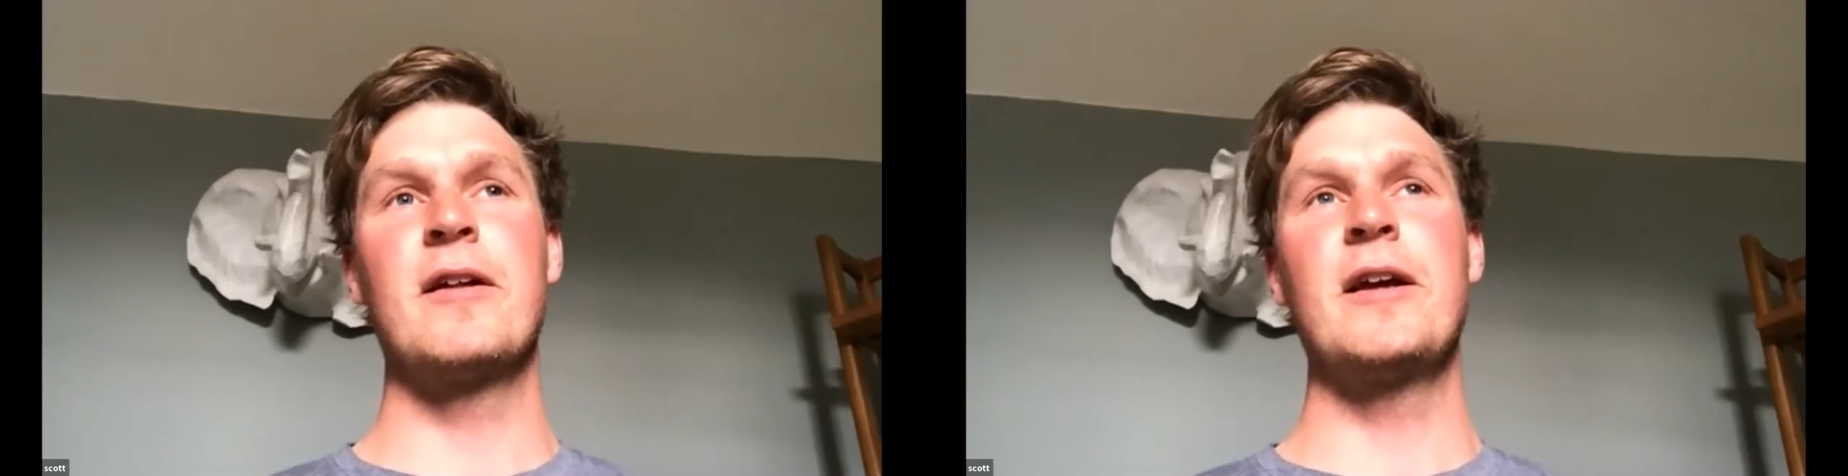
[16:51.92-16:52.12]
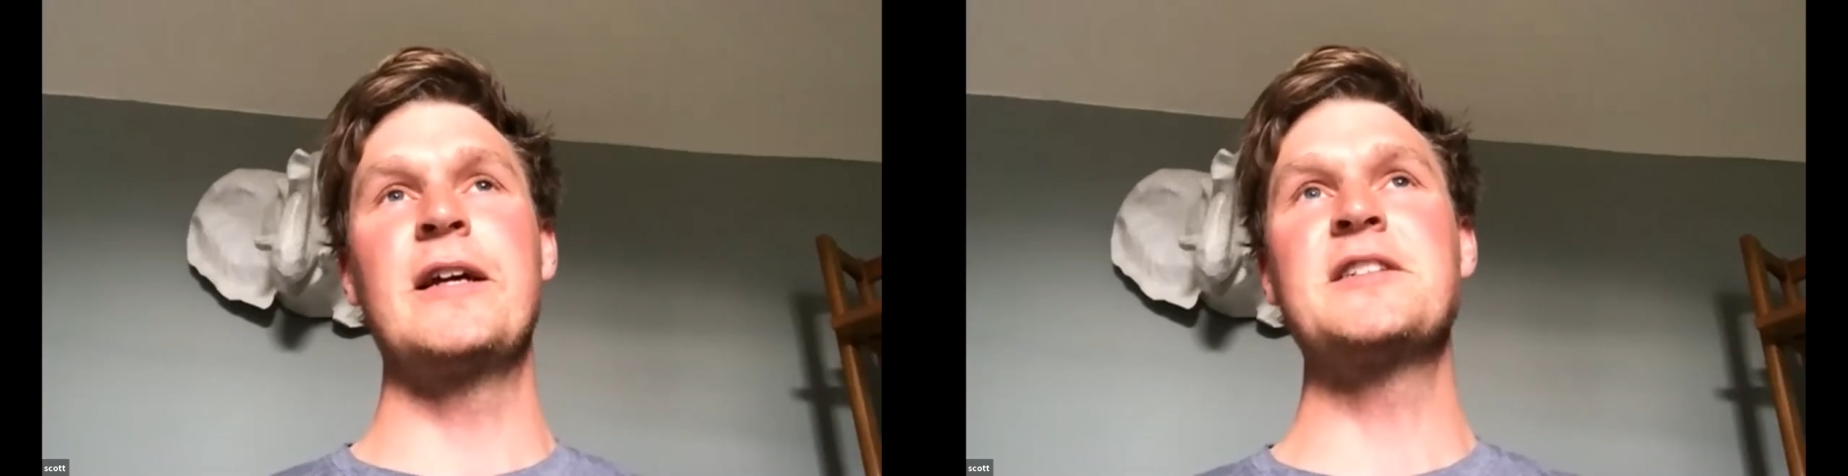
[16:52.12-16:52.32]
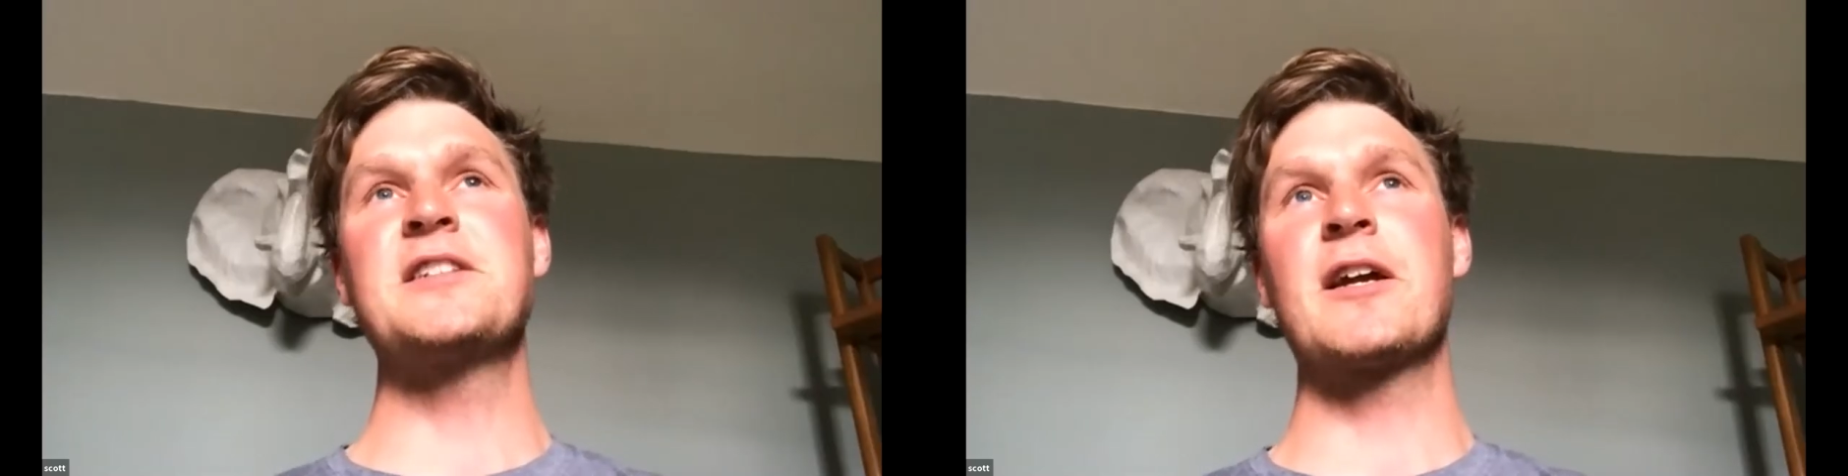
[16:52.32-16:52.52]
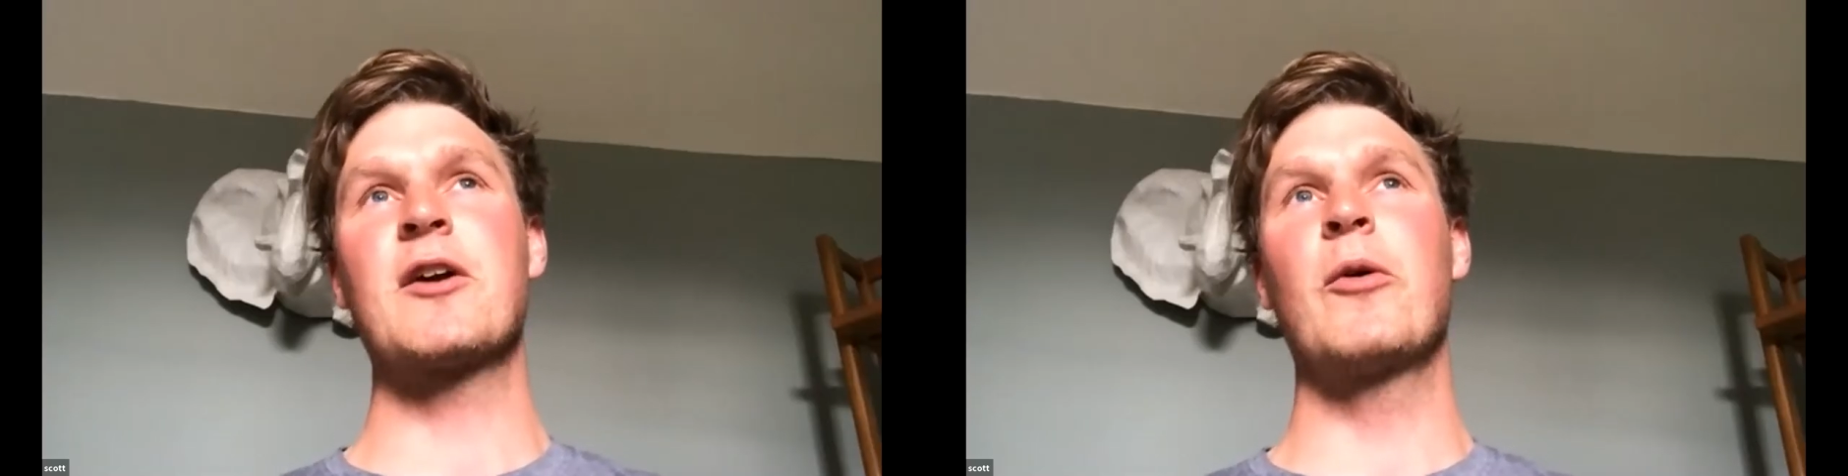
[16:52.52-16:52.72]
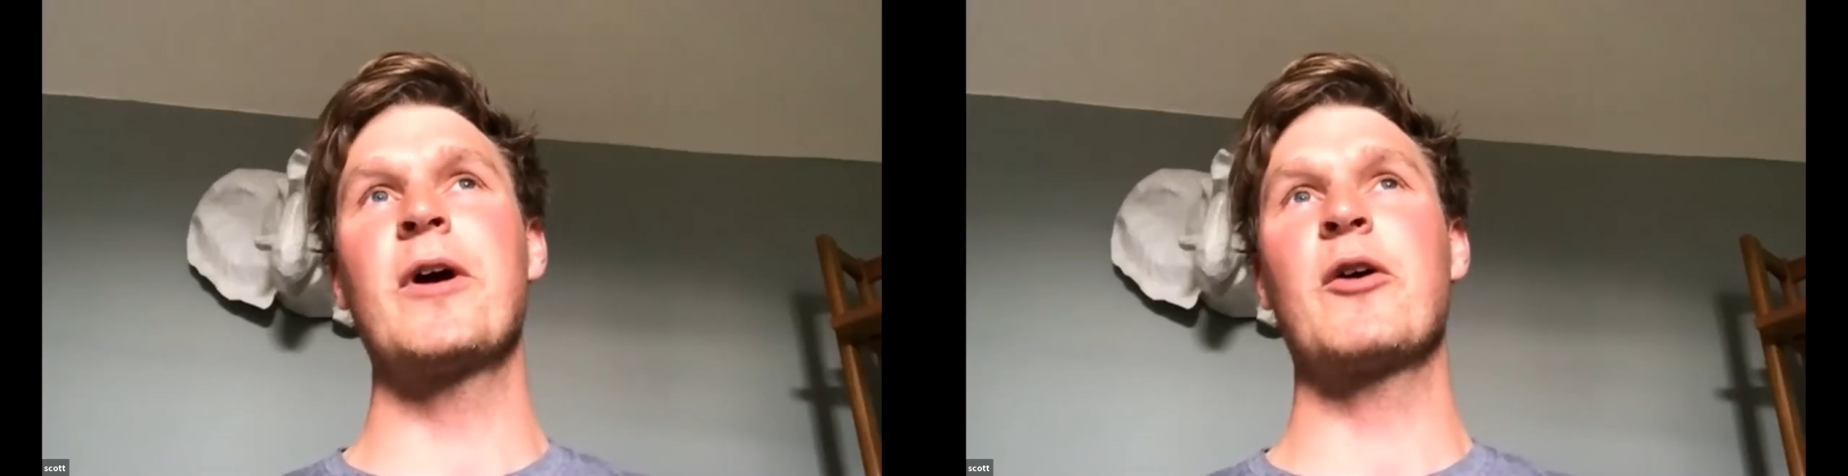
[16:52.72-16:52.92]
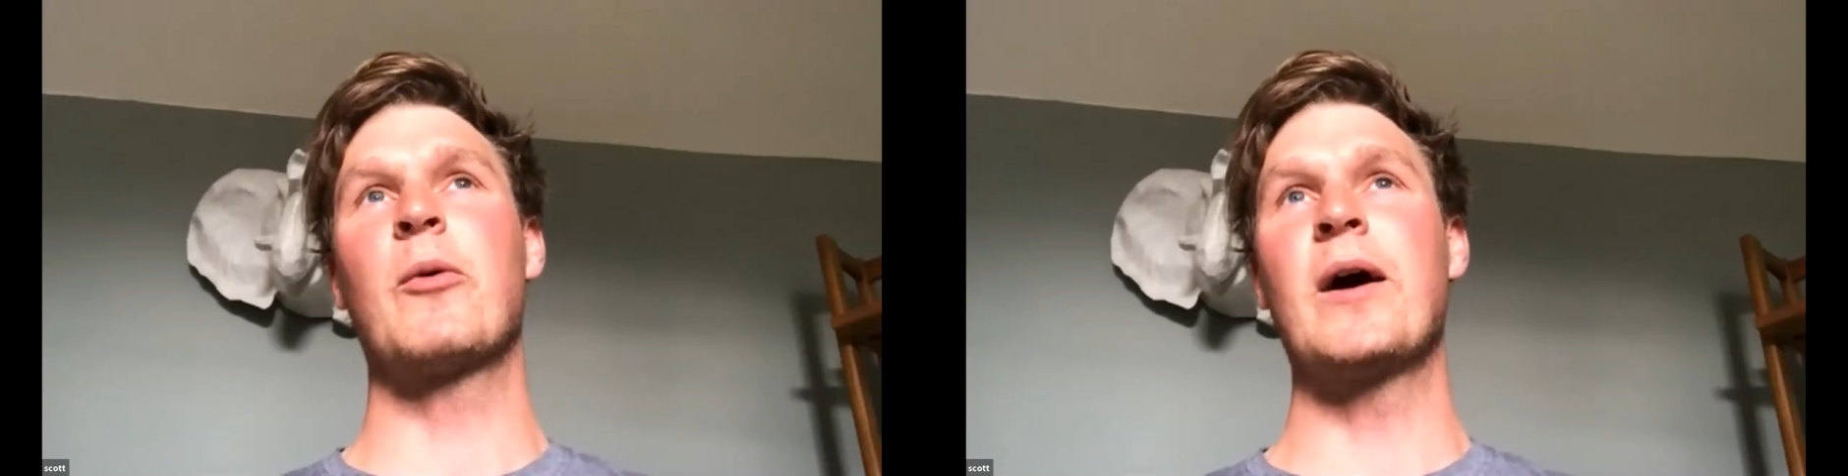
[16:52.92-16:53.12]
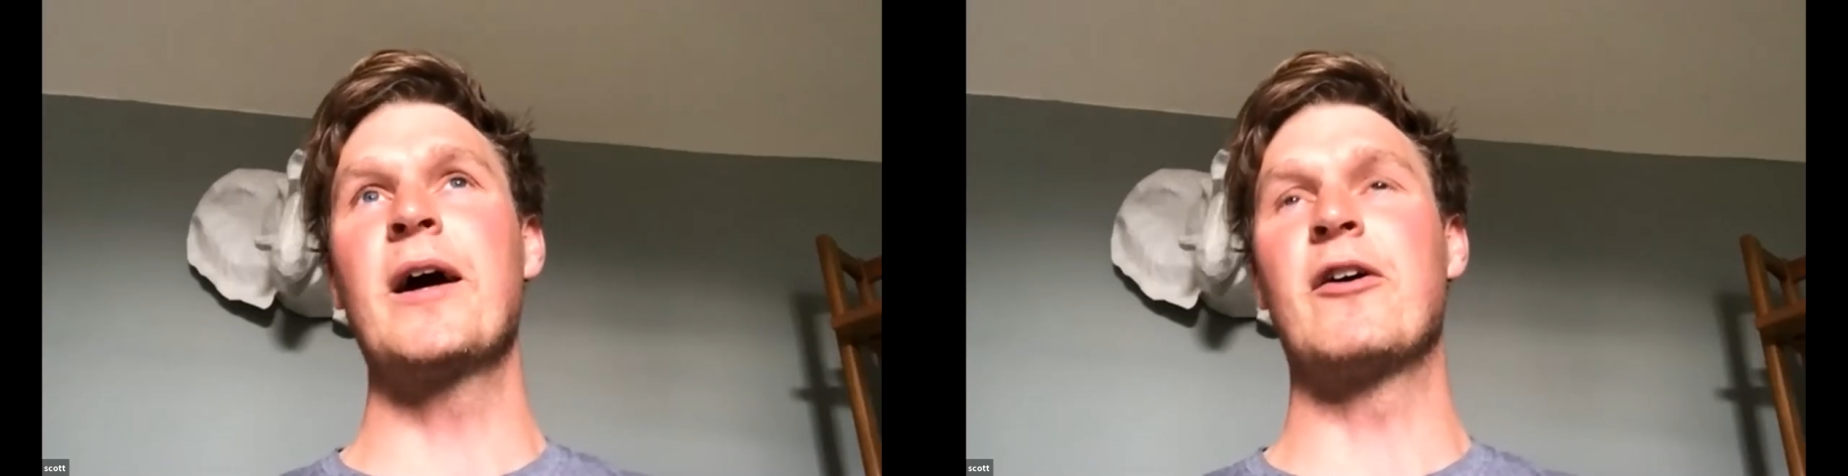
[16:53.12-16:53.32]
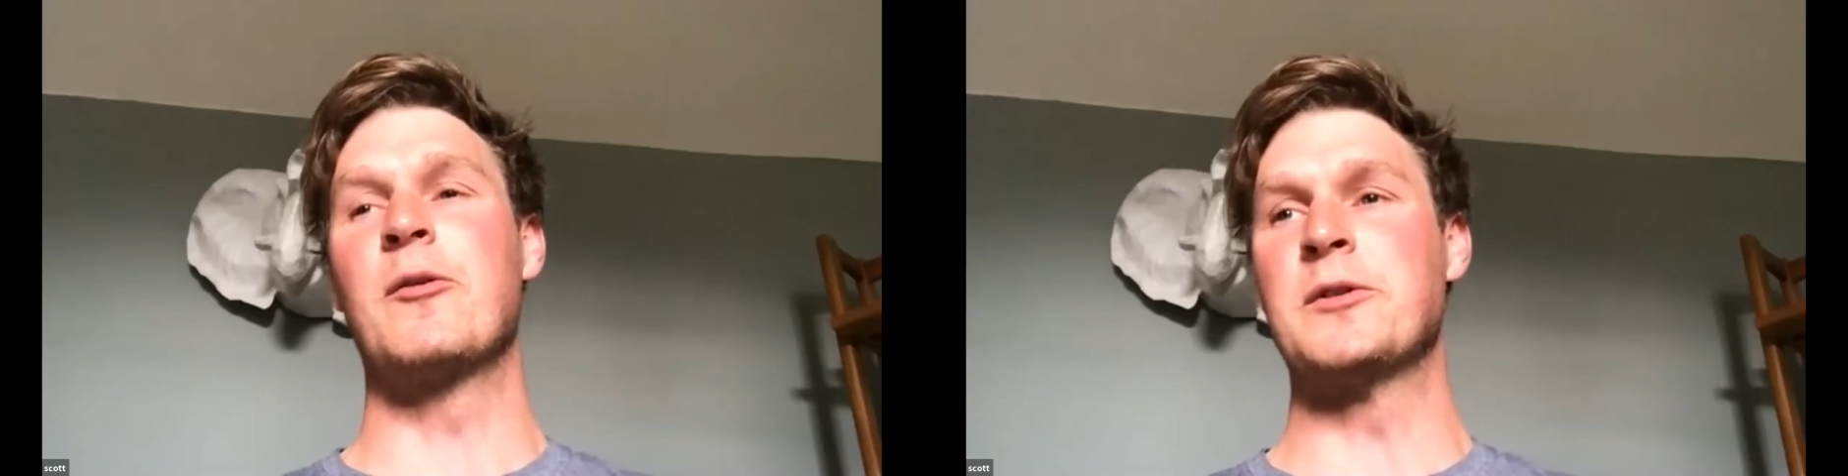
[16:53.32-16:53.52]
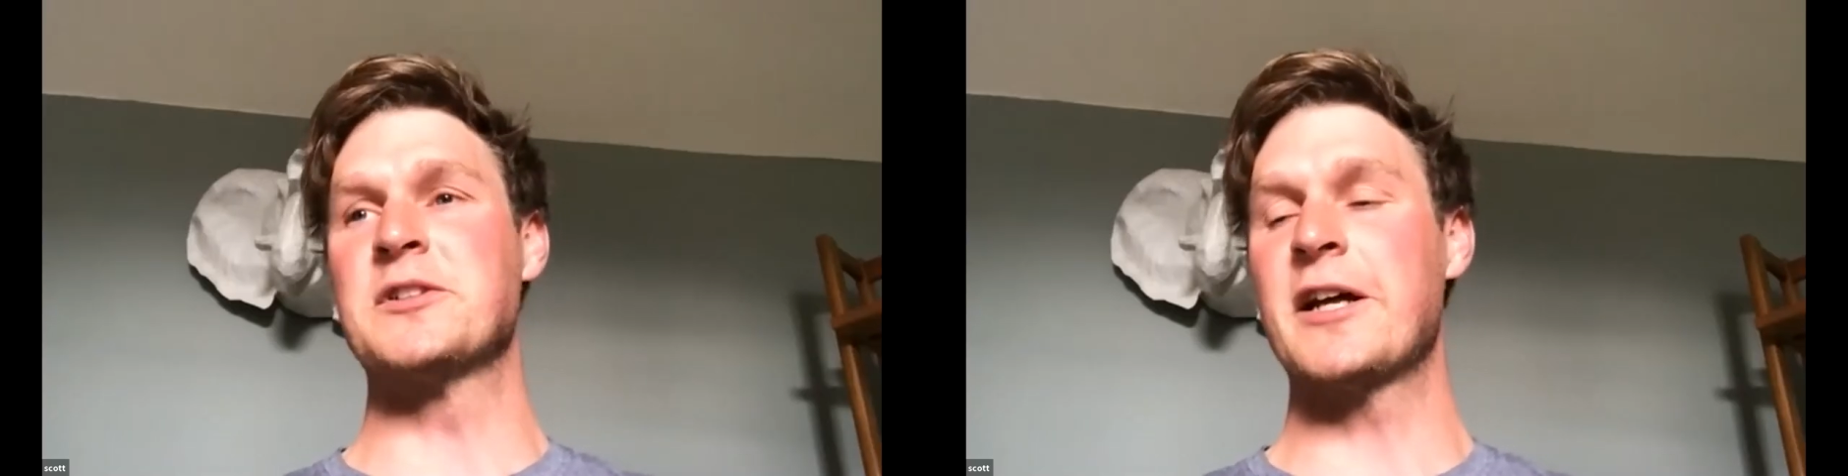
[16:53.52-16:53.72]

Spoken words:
it's like quite quiet almost.